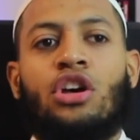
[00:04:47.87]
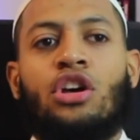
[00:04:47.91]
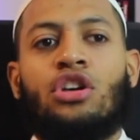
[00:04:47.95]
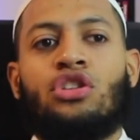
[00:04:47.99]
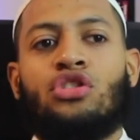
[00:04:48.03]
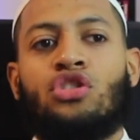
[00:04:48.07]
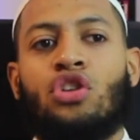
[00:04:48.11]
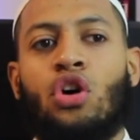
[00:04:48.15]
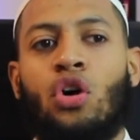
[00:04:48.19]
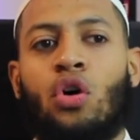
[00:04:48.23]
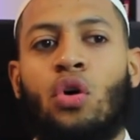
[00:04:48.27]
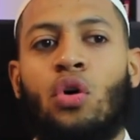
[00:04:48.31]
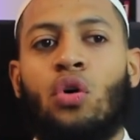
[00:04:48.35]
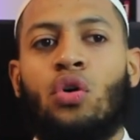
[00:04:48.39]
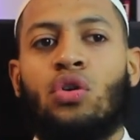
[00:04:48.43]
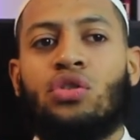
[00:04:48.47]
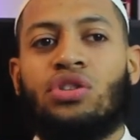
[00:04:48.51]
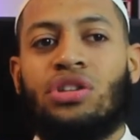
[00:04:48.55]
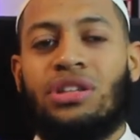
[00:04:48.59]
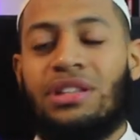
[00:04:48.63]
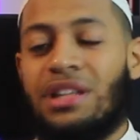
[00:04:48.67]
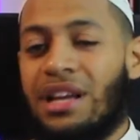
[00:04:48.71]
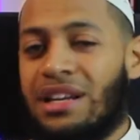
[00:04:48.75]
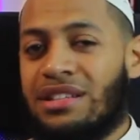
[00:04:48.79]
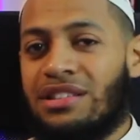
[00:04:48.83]
So
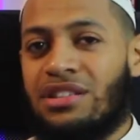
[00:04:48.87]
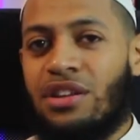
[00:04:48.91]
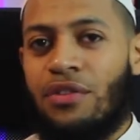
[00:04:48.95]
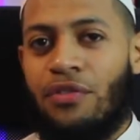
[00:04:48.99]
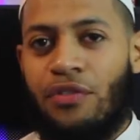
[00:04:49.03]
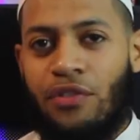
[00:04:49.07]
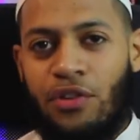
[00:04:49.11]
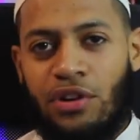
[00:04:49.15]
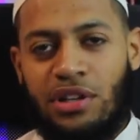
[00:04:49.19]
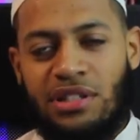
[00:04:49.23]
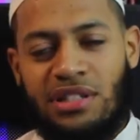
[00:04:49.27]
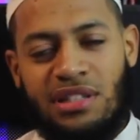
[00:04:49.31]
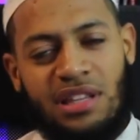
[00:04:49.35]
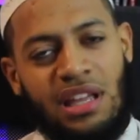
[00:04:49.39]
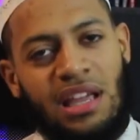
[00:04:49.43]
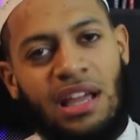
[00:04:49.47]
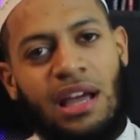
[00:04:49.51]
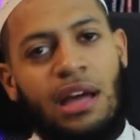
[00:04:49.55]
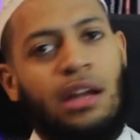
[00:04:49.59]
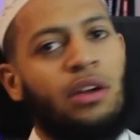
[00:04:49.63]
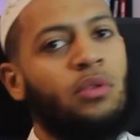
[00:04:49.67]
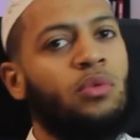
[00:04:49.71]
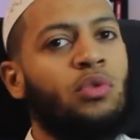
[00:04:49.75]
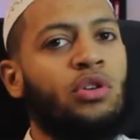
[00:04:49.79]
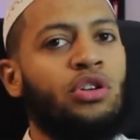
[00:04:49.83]
that's the first thing.
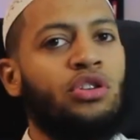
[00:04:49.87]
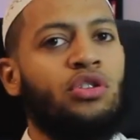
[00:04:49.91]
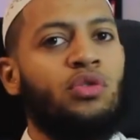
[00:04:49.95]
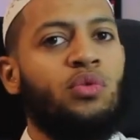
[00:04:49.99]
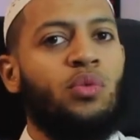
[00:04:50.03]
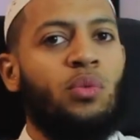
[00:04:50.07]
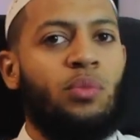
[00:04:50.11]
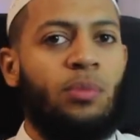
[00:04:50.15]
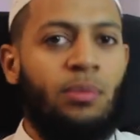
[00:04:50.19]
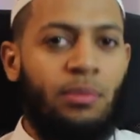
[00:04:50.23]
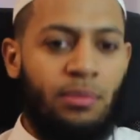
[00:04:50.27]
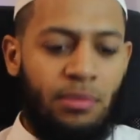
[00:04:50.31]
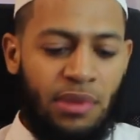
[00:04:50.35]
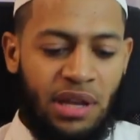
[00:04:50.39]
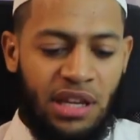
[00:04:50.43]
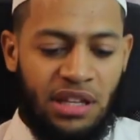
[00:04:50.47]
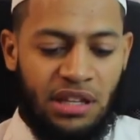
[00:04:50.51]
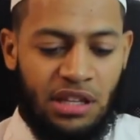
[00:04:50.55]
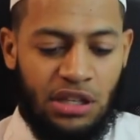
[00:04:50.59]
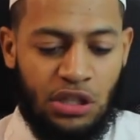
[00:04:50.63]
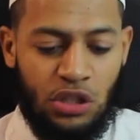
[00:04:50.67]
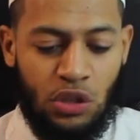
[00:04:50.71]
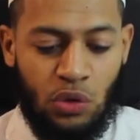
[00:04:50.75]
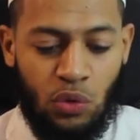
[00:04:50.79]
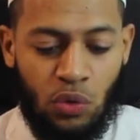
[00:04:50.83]
I don't want to make
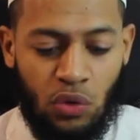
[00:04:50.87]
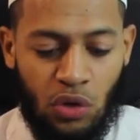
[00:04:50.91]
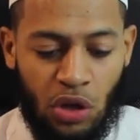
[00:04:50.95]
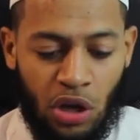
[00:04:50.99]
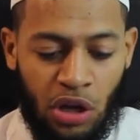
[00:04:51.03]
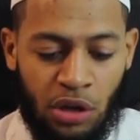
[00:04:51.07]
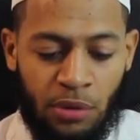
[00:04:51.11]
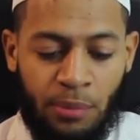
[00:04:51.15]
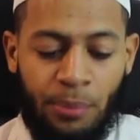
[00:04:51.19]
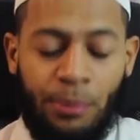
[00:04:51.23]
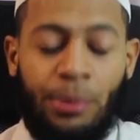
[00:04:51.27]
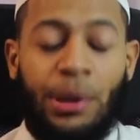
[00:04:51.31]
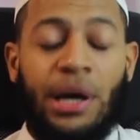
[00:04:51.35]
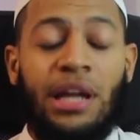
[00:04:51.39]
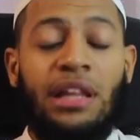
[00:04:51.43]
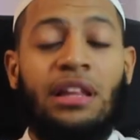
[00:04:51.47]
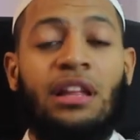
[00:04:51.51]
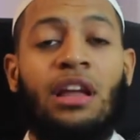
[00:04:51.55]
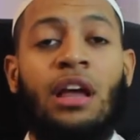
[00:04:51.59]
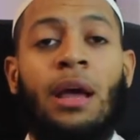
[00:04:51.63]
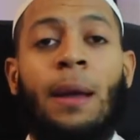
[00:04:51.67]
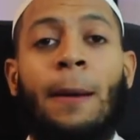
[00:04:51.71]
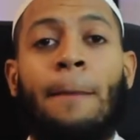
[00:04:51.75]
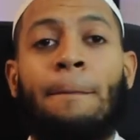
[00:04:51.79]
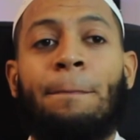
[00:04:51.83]
this too long, but
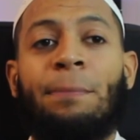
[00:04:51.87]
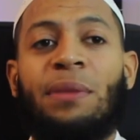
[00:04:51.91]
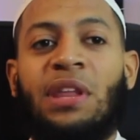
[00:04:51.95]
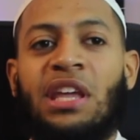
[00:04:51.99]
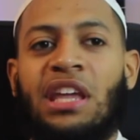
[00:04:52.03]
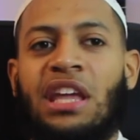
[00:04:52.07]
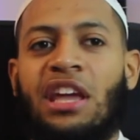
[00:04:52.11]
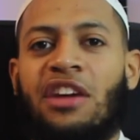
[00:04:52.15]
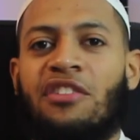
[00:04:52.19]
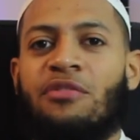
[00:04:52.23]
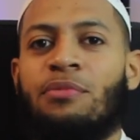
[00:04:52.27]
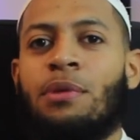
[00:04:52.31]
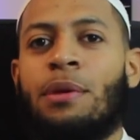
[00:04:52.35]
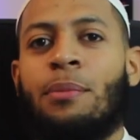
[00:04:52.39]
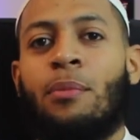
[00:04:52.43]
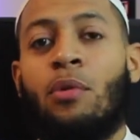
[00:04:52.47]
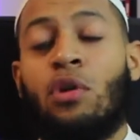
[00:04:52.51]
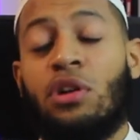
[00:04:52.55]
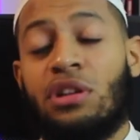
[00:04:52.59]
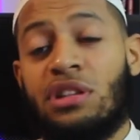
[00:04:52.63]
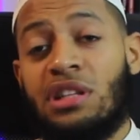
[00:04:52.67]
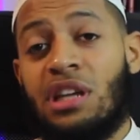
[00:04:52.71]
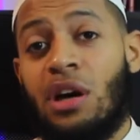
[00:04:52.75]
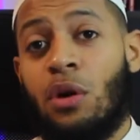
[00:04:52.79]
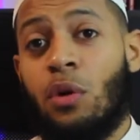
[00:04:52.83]
it gave me
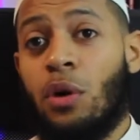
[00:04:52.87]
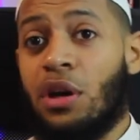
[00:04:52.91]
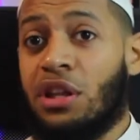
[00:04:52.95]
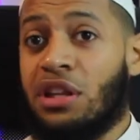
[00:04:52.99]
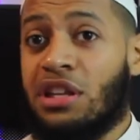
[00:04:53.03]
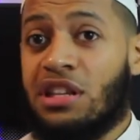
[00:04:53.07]
more taqwa.